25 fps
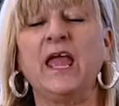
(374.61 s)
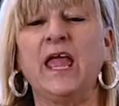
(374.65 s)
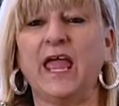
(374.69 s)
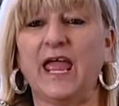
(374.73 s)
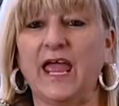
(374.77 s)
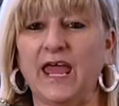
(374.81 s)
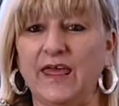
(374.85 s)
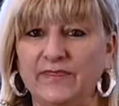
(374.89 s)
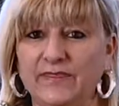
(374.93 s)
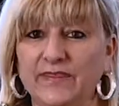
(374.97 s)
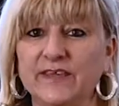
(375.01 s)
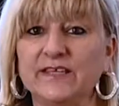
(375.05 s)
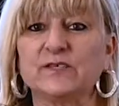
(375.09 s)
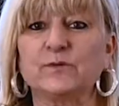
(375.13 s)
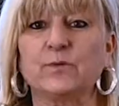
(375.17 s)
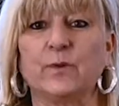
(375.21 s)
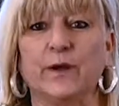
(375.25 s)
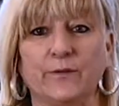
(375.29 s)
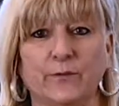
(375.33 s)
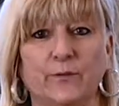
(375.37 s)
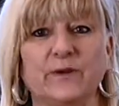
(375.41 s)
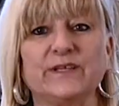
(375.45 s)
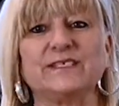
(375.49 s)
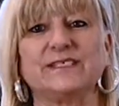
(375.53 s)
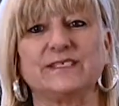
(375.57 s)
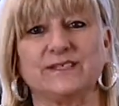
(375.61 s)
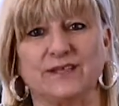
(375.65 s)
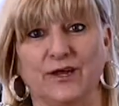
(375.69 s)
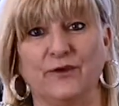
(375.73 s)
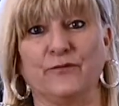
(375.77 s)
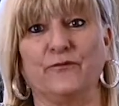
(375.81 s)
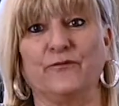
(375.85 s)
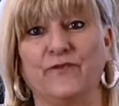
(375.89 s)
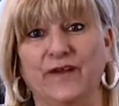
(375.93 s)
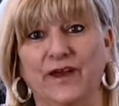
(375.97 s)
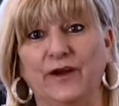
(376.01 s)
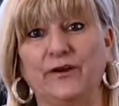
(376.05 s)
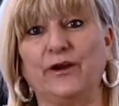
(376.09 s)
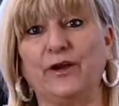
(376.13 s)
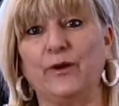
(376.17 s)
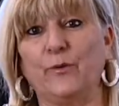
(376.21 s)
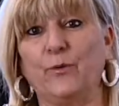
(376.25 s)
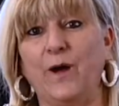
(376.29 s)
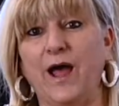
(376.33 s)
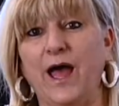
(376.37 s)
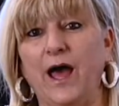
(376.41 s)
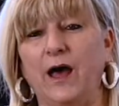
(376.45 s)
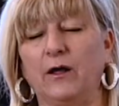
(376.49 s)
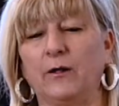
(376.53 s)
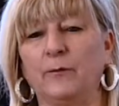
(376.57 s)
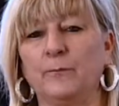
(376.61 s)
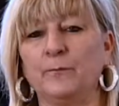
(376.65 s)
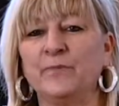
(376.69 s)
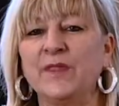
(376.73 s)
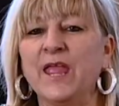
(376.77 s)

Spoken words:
and this one was done very well.